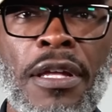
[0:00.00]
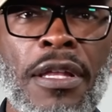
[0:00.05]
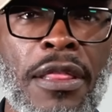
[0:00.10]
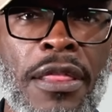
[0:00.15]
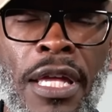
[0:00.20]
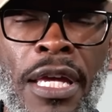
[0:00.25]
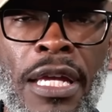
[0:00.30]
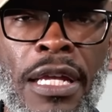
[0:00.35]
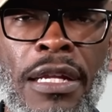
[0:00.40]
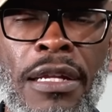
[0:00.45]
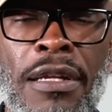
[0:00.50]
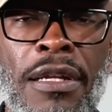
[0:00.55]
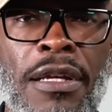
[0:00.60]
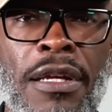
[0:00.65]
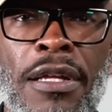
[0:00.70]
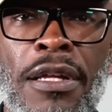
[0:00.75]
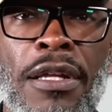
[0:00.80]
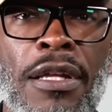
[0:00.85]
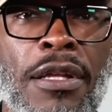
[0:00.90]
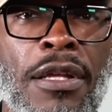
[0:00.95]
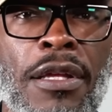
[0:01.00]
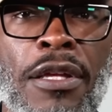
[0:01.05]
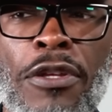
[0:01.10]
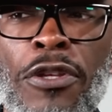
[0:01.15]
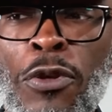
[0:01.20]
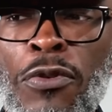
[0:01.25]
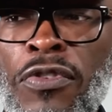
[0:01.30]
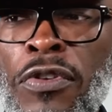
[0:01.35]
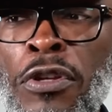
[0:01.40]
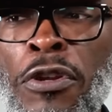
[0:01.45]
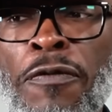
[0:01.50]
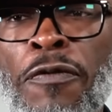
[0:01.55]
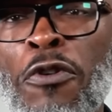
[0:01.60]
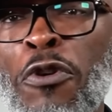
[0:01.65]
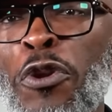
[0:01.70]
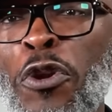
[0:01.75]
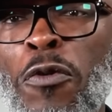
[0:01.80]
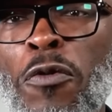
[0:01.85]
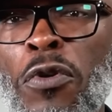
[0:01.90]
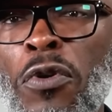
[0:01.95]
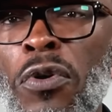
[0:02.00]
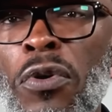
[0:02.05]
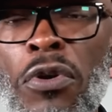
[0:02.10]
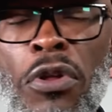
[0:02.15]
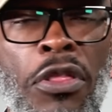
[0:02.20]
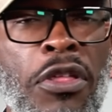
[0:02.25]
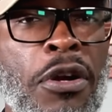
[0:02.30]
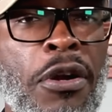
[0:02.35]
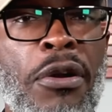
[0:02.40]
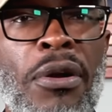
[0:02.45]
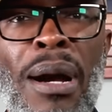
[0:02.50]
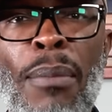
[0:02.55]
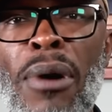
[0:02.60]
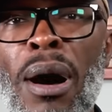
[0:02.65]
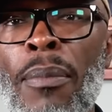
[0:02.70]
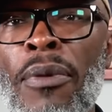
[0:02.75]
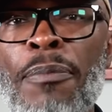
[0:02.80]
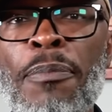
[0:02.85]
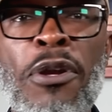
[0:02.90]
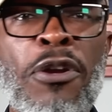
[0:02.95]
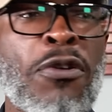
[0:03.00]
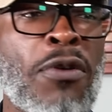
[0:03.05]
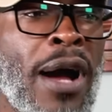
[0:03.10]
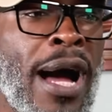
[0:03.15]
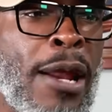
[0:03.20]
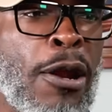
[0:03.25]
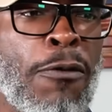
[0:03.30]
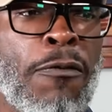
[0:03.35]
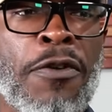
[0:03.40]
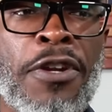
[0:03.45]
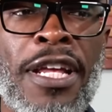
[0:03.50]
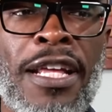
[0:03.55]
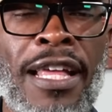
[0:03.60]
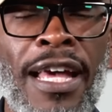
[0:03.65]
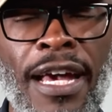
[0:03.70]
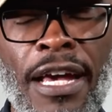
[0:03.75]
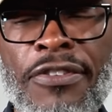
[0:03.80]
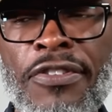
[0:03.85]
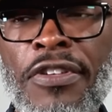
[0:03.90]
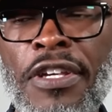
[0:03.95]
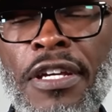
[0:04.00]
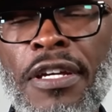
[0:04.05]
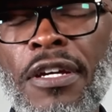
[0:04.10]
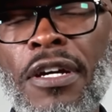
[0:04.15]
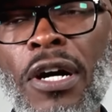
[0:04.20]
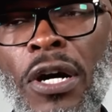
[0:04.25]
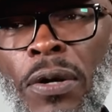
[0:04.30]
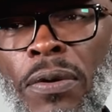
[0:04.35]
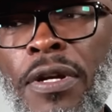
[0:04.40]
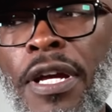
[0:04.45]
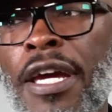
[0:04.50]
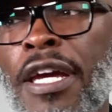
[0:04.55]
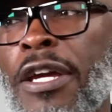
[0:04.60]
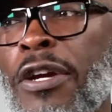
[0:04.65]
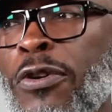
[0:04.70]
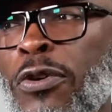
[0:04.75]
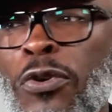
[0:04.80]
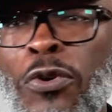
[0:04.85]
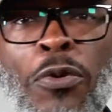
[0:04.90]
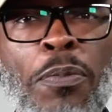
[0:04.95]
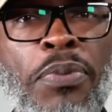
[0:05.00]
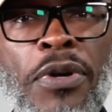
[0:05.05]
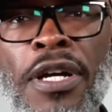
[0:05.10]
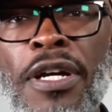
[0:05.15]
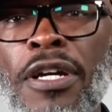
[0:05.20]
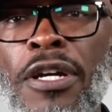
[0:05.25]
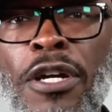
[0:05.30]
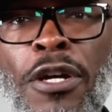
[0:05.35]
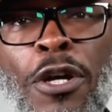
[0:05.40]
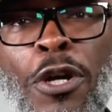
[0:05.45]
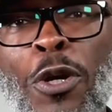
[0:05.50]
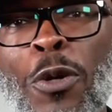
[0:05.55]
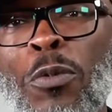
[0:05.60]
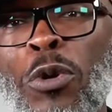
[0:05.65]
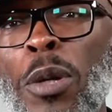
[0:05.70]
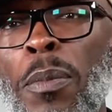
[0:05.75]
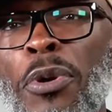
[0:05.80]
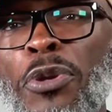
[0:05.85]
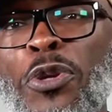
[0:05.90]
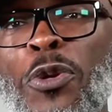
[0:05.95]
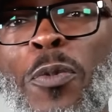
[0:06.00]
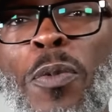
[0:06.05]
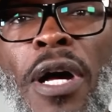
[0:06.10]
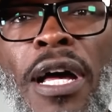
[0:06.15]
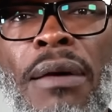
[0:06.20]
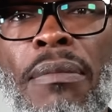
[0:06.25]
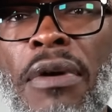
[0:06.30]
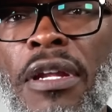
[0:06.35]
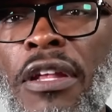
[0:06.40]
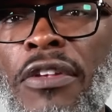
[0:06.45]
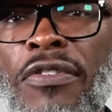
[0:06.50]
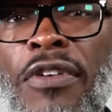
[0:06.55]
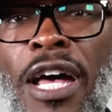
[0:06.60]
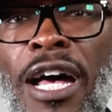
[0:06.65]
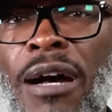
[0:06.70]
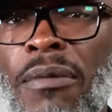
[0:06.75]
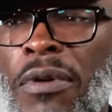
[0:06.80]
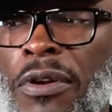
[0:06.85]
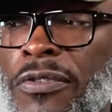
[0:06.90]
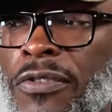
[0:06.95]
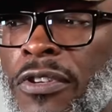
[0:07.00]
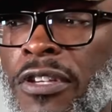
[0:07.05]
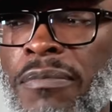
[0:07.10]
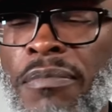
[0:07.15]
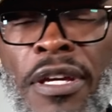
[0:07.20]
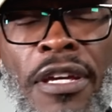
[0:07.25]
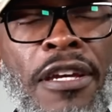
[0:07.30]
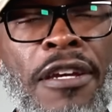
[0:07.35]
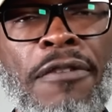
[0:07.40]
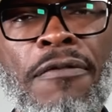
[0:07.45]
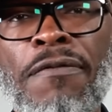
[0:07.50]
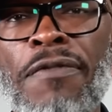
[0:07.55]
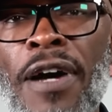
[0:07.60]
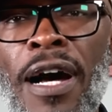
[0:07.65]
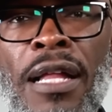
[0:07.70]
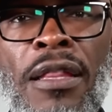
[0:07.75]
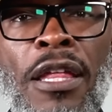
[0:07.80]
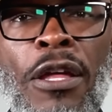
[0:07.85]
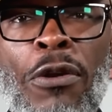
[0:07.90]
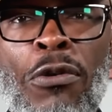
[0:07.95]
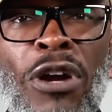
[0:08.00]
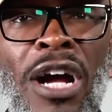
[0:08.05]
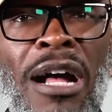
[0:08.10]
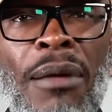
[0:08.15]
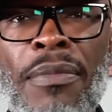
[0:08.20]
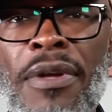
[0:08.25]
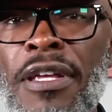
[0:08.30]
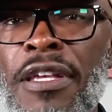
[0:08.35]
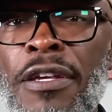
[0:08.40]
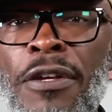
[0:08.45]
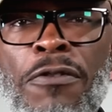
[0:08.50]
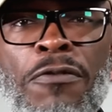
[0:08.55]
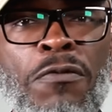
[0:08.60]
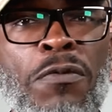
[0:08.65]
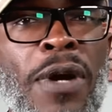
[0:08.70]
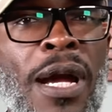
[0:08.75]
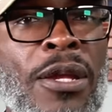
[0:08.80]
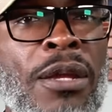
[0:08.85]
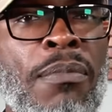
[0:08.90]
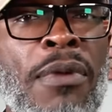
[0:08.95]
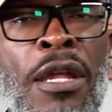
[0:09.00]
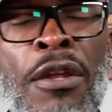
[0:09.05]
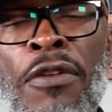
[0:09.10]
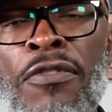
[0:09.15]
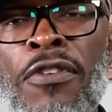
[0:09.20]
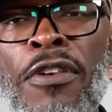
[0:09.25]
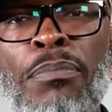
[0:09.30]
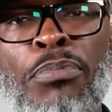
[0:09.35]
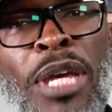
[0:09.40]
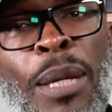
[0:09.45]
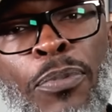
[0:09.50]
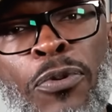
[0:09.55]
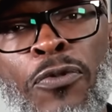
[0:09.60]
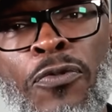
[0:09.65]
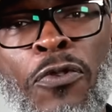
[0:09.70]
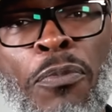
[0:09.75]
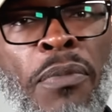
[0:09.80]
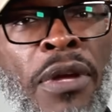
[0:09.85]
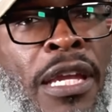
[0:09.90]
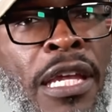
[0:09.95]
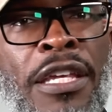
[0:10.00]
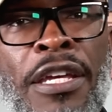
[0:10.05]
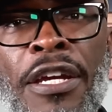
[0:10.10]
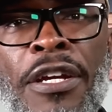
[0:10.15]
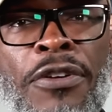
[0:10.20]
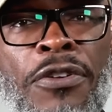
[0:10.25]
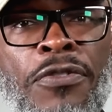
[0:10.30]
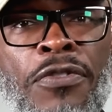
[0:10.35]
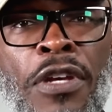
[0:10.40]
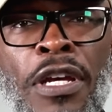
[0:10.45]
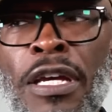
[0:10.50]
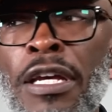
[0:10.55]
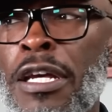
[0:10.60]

Then you see the funeral, their grandma may be crying over the casket. Okay, cool, but where were you at when this guy was committing violent crime against random innocent people for many years?